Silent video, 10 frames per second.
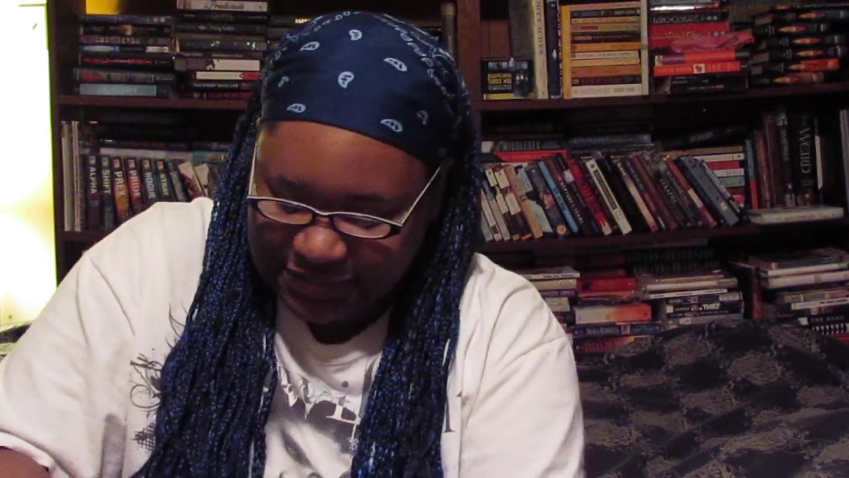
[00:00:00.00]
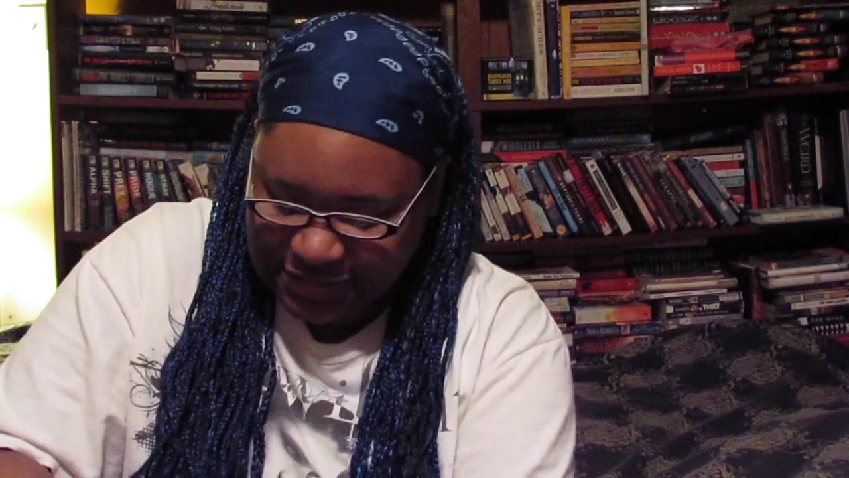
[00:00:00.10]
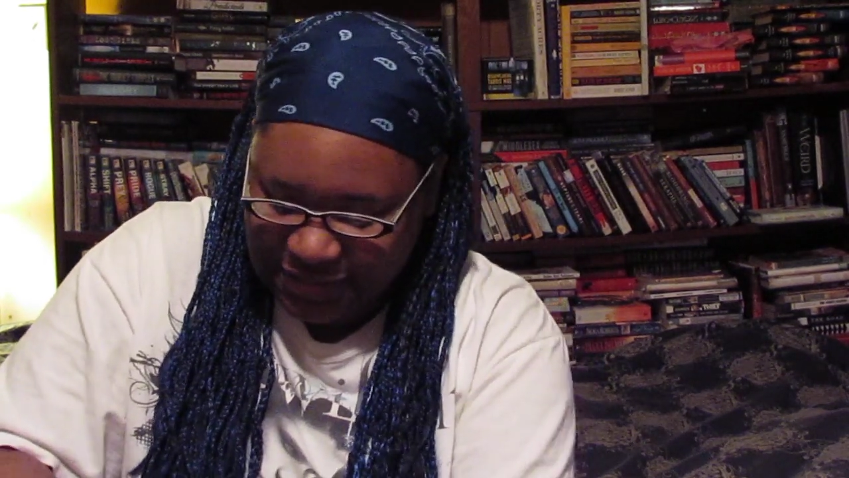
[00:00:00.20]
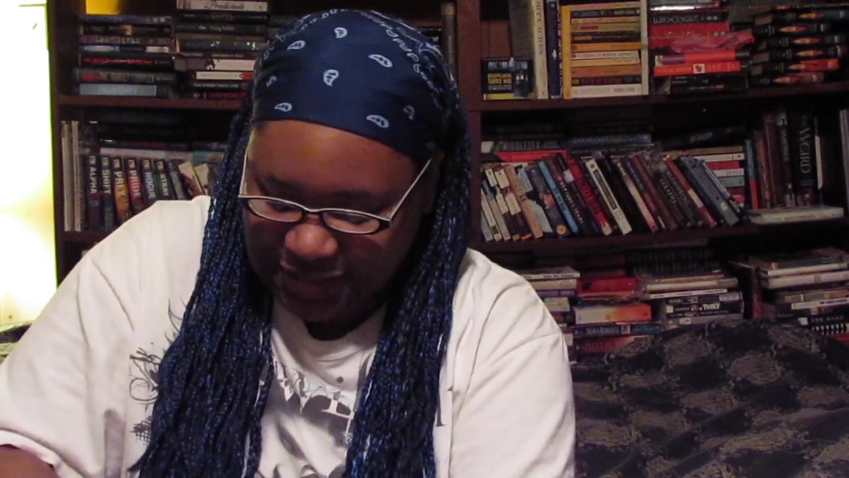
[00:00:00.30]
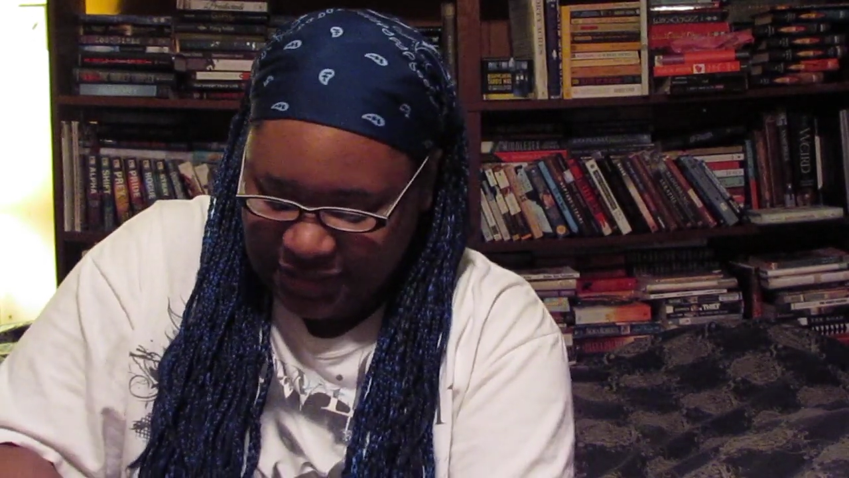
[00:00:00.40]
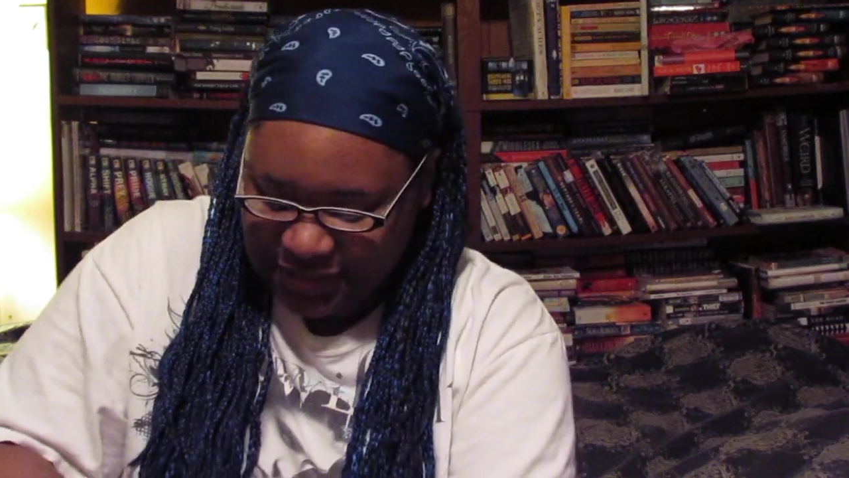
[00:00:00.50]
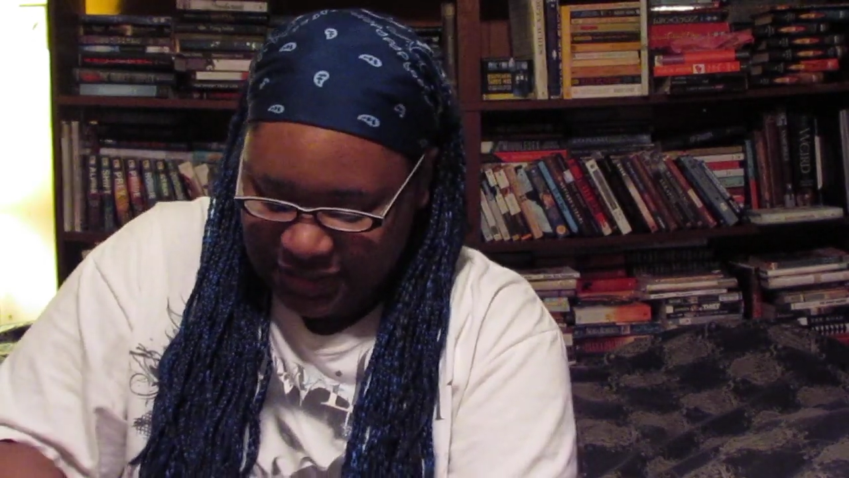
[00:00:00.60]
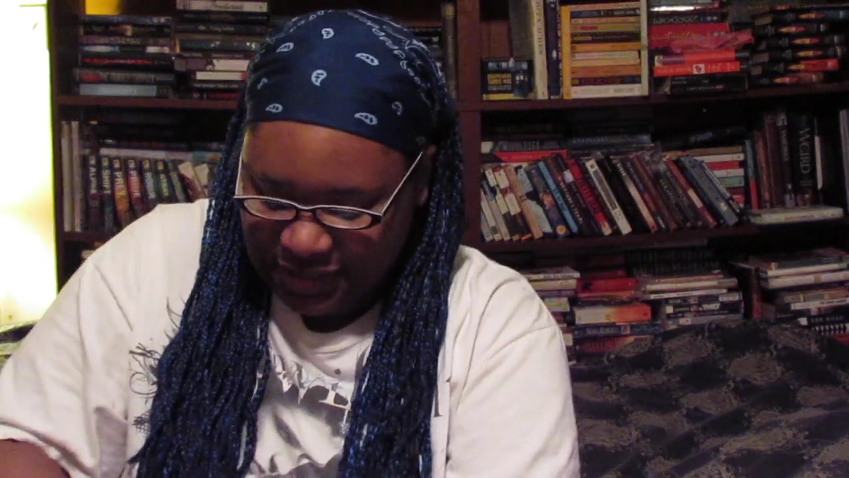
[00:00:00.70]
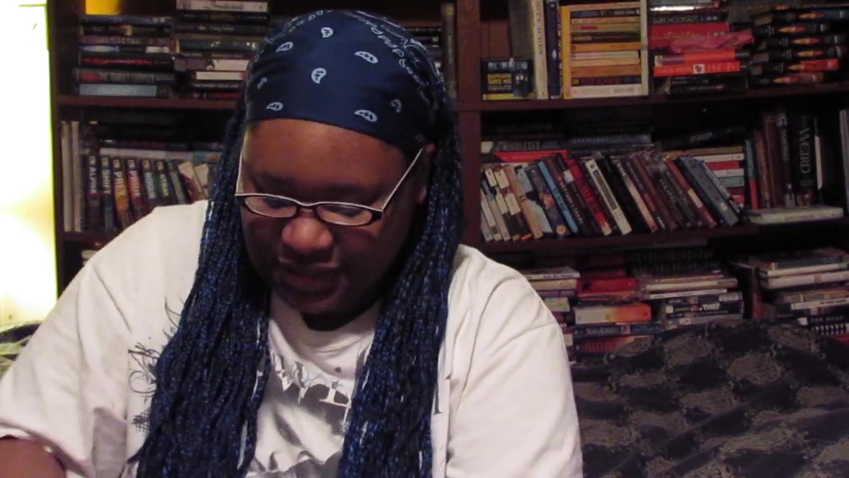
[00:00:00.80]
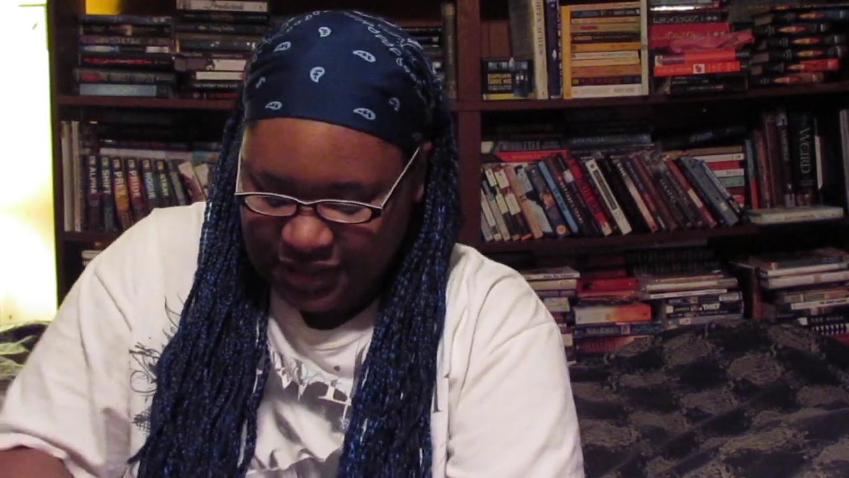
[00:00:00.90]

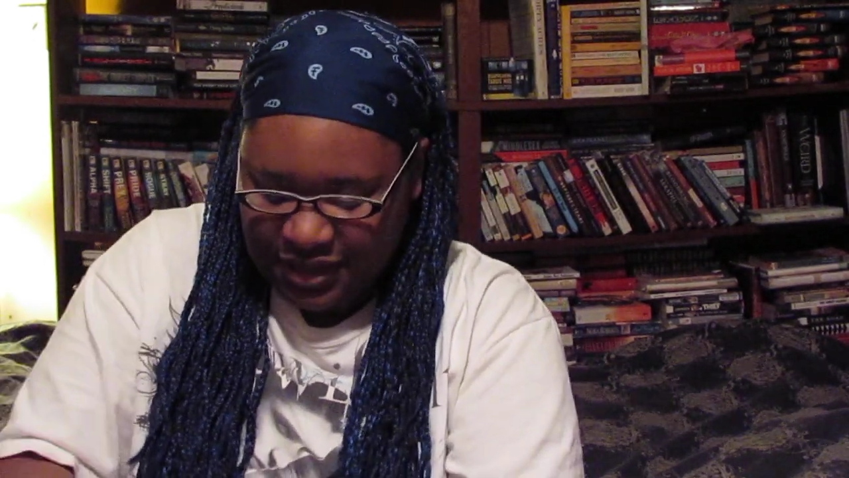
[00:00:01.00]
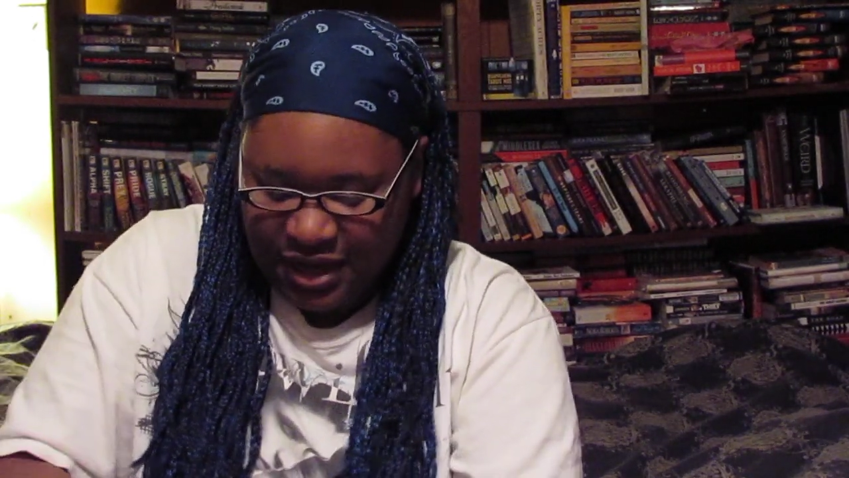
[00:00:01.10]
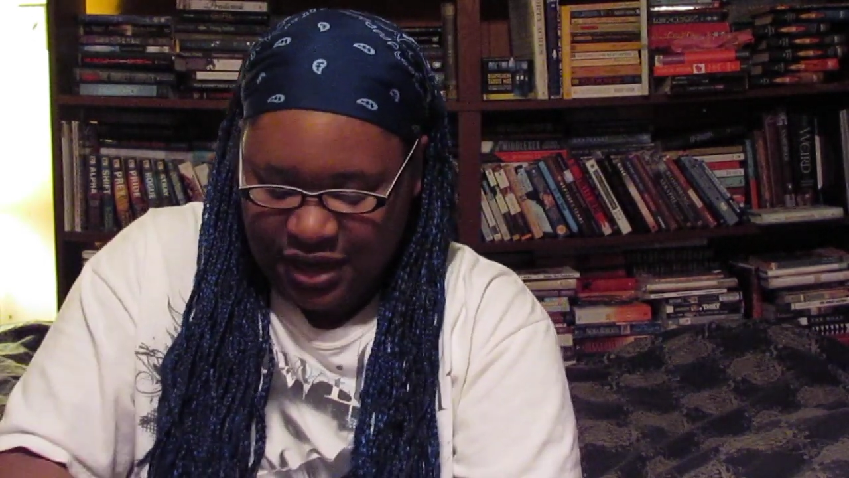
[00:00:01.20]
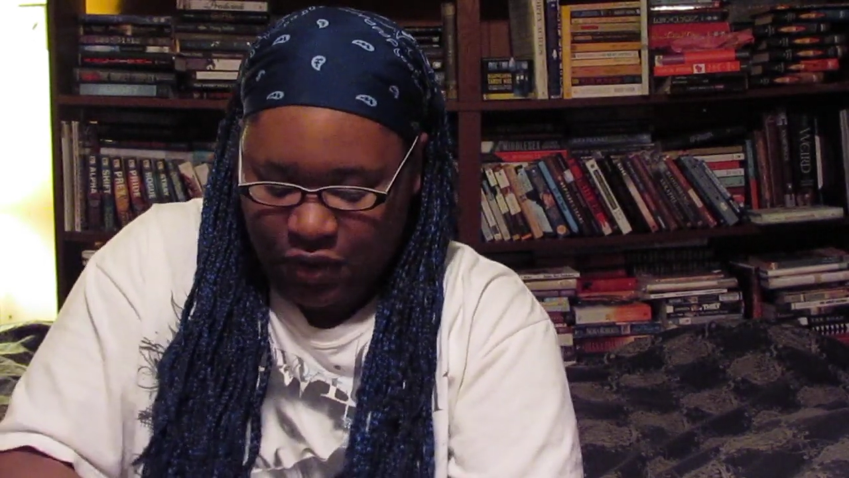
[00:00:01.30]
in.